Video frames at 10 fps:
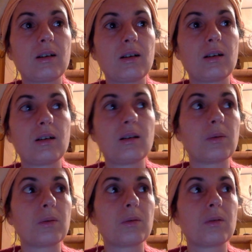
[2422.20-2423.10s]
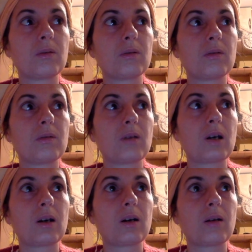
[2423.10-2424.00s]
Oh,
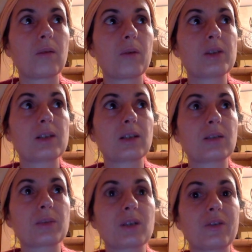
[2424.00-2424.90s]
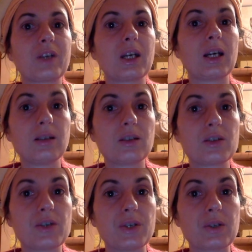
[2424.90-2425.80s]
we start observing
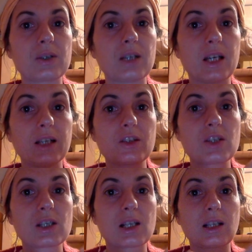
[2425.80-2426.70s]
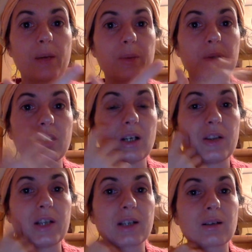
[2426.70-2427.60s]
energies, the energies that happen,
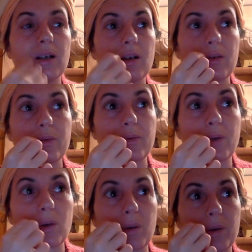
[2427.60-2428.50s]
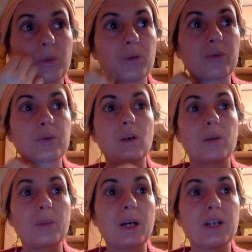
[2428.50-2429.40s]
that flow and move through our
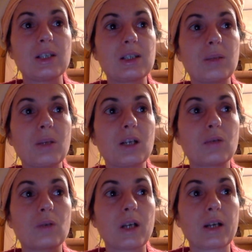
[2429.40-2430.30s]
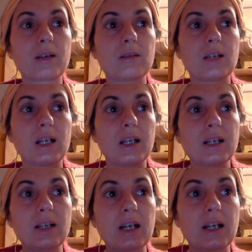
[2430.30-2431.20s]
body, similar to like the
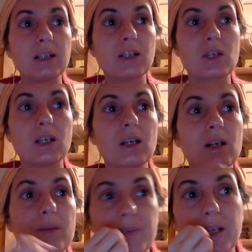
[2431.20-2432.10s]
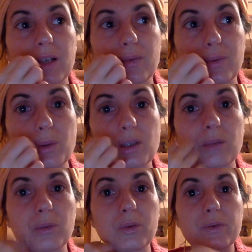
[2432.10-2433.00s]
electric energy that flows
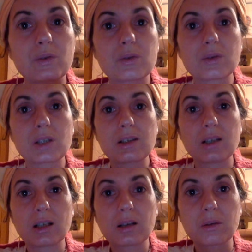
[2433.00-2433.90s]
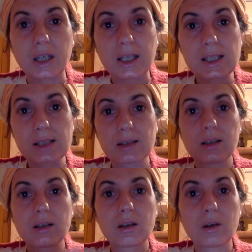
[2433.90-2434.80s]
and moves through the circuits
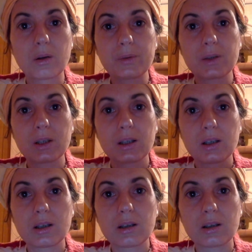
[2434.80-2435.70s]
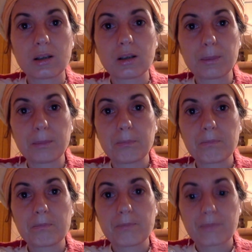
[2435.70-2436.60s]
of a
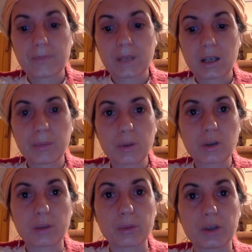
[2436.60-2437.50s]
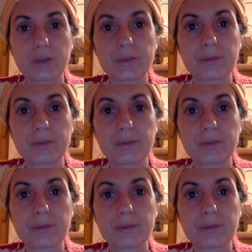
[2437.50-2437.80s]
computer board